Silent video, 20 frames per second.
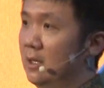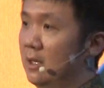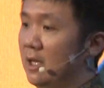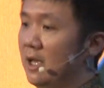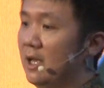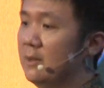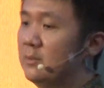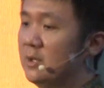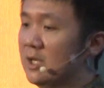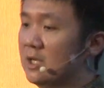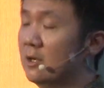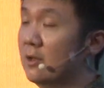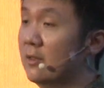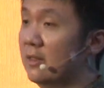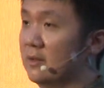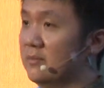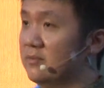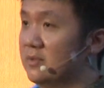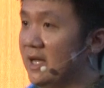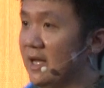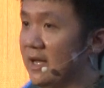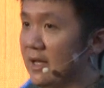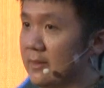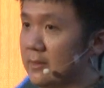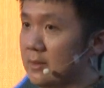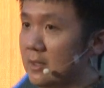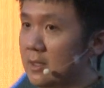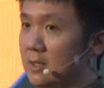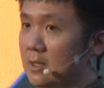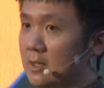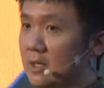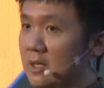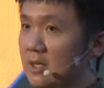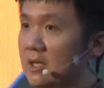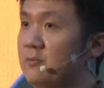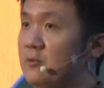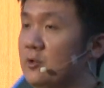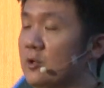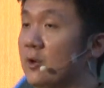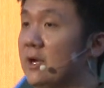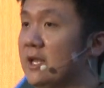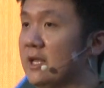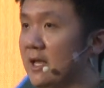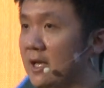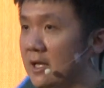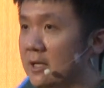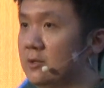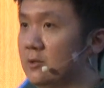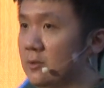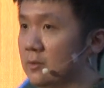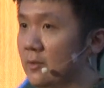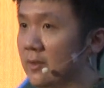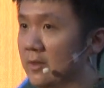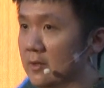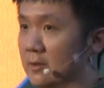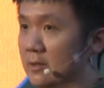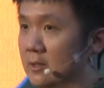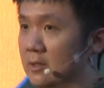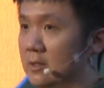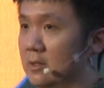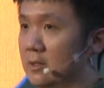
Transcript: And because of that, if you're an end user,